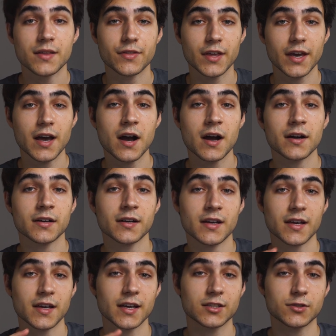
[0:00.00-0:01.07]
they are
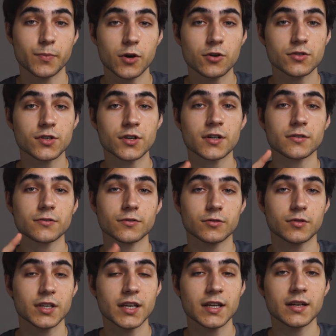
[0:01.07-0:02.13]
exposure,
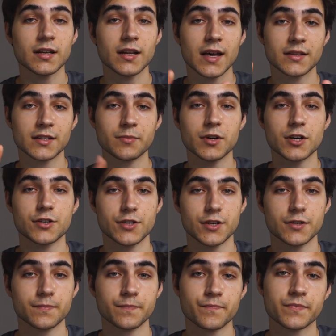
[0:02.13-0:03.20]
routine, and
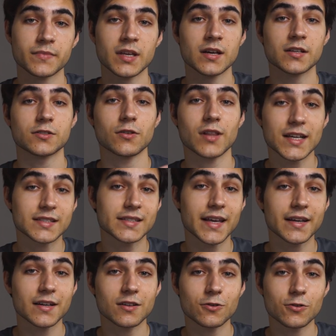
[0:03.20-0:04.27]
immersion. So let's
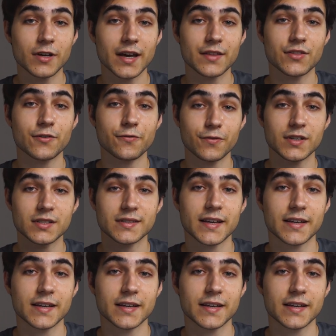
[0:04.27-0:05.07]
take a look at the first